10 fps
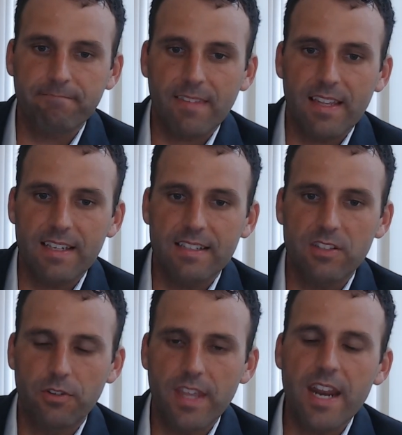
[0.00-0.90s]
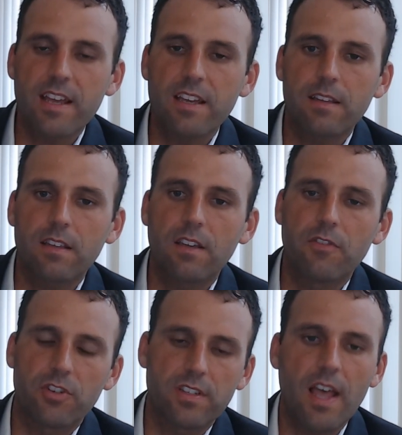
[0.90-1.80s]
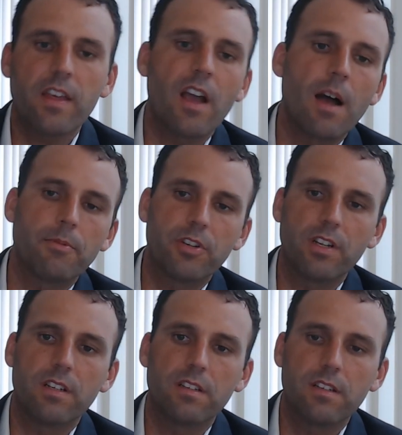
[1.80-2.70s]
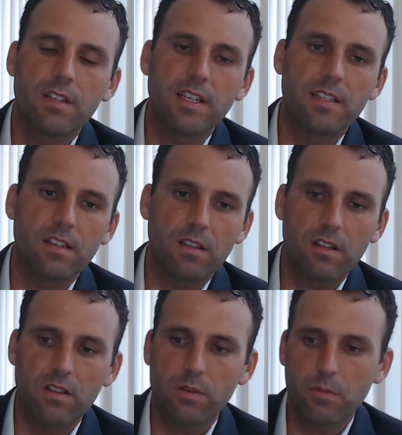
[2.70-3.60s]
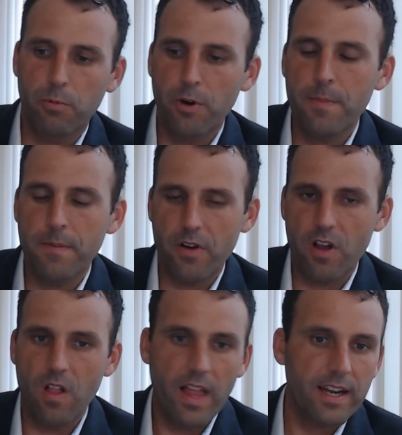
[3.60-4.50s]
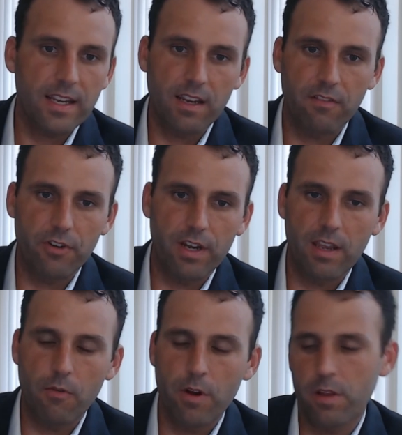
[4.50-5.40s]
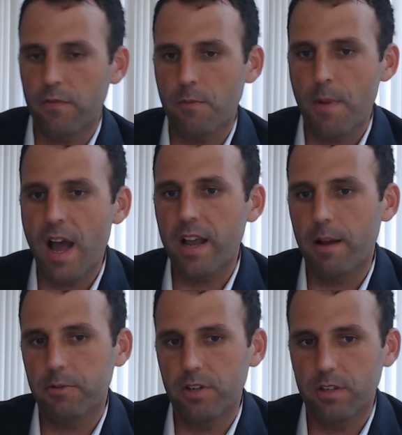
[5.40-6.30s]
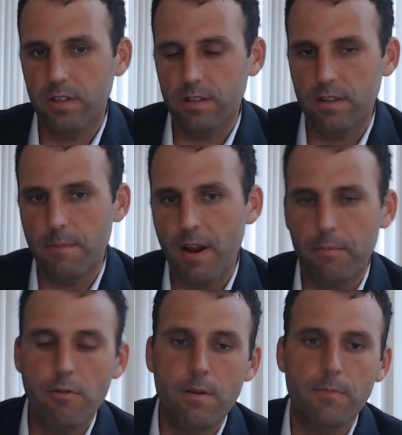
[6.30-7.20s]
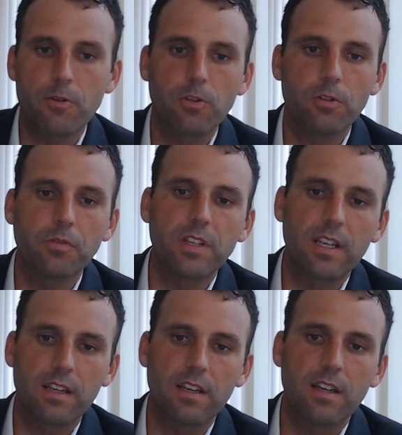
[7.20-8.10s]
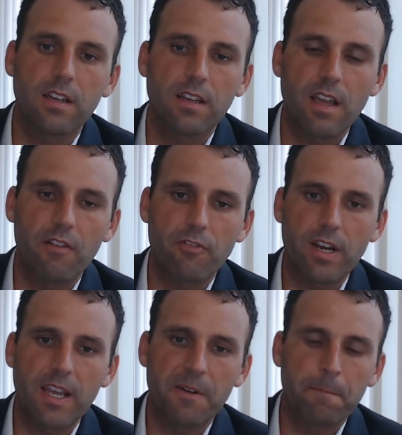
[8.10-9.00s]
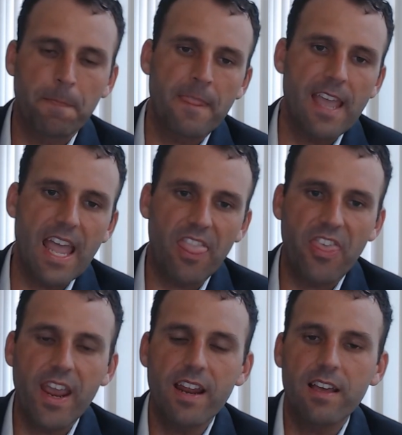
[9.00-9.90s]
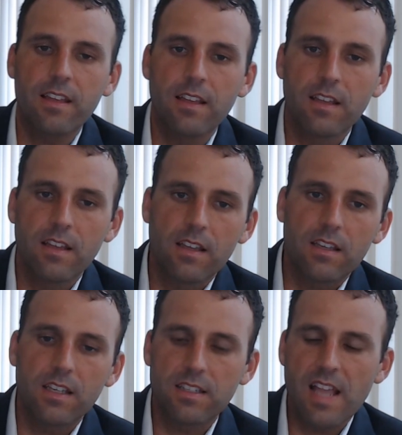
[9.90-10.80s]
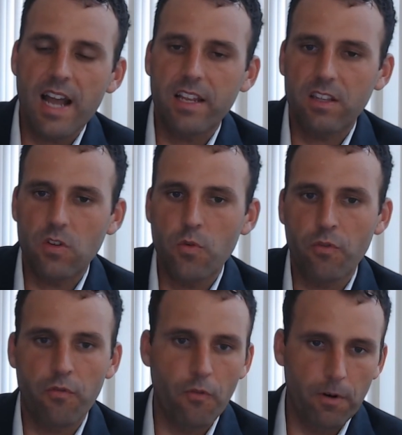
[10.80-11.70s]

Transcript: so theta, if you're selling options, is a premium you're collecting every day, whereas if you're buying options, it's the amount of premium you're losing every day. And theta is not uniform.